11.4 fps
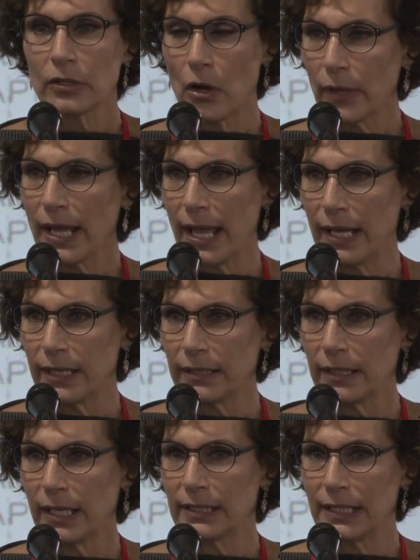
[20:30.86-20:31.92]
go ahead
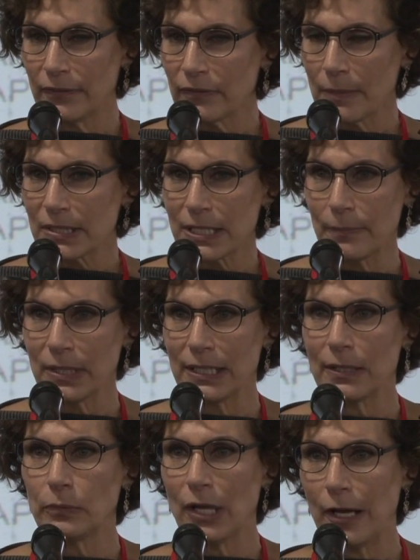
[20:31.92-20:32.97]
and give them something
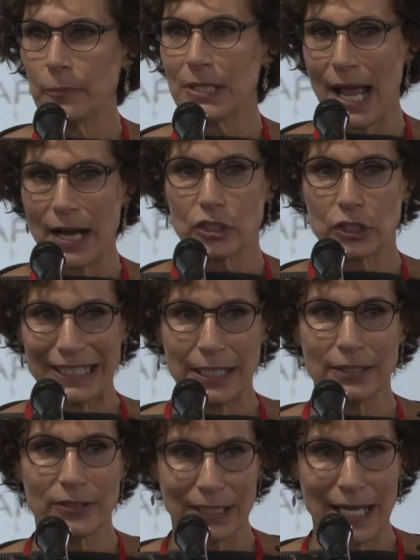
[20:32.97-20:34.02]
that will help to actually
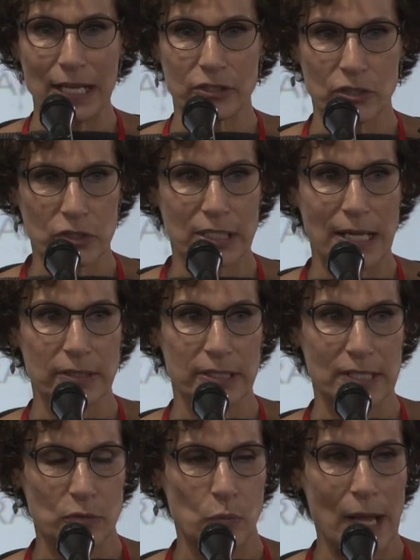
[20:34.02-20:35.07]
kill the cancer cells
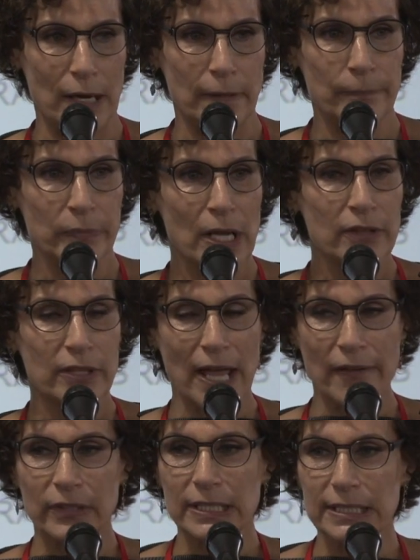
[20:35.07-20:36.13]
as well. The
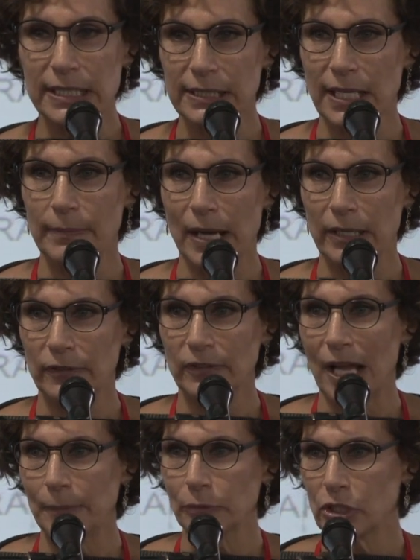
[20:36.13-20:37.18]
evidence that's come out of
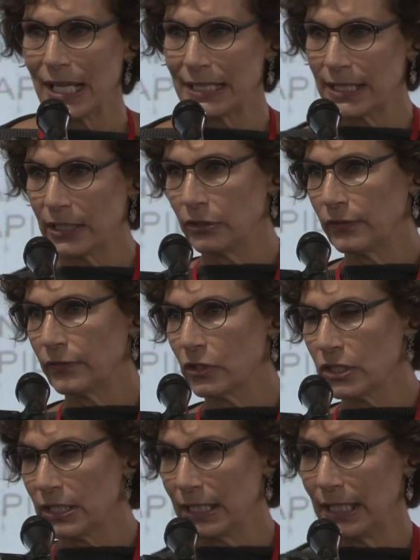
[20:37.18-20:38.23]
Complutense
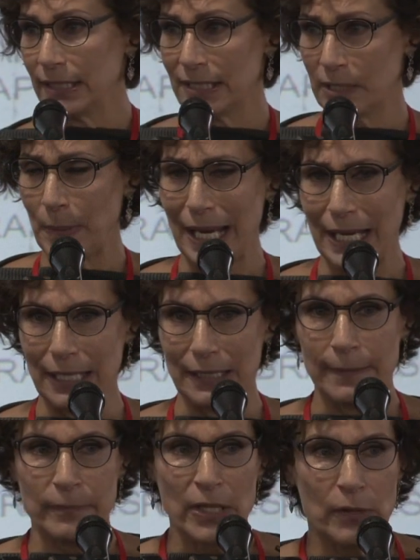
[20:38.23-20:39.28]
University in Spain,
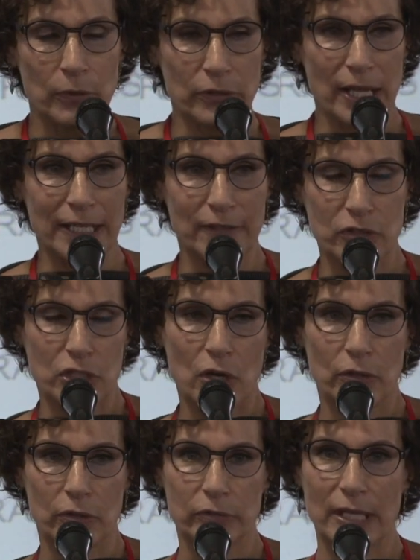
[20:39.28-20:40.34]
where they have
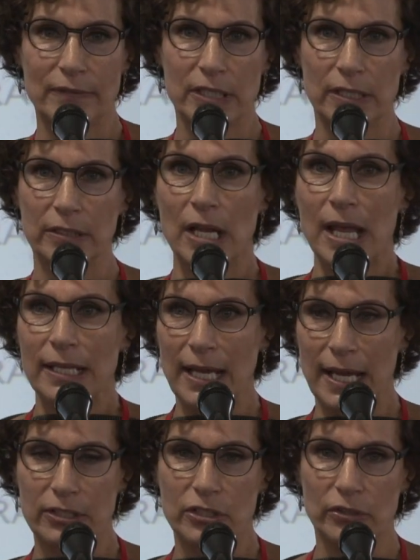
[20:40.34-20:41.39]
shown, they've done
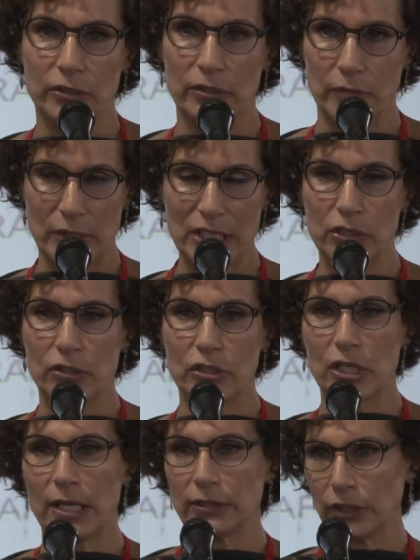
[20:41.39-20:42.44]
cancer research
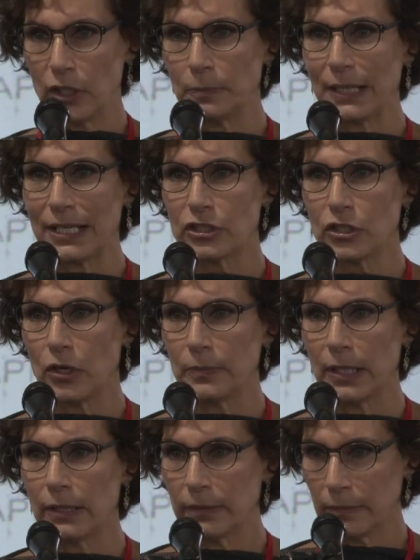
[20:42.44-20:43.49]
on
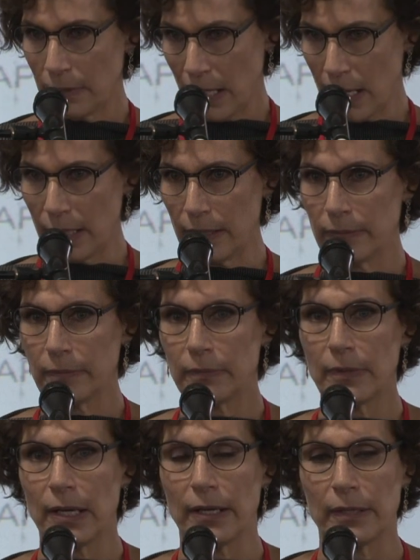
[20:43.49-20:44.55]
glioblastoma, uh,
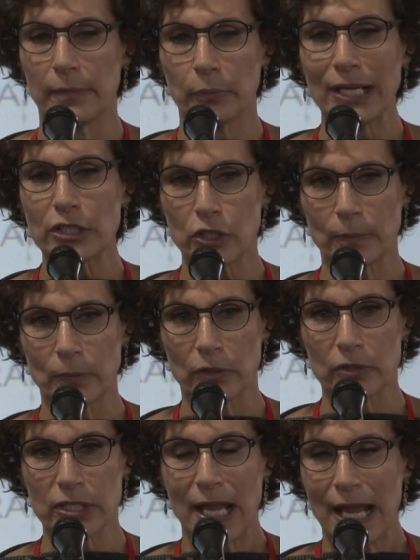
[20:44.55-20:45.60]
uh, brain
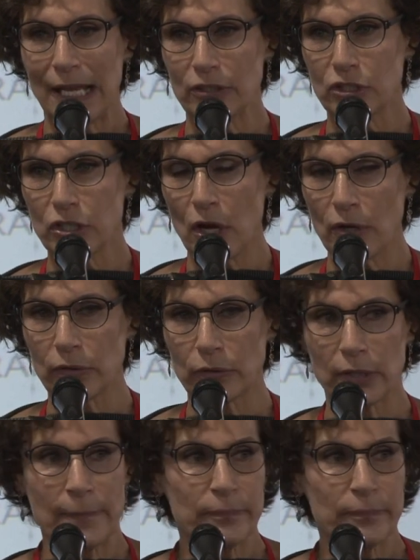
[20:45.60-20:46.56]
tumors, and shown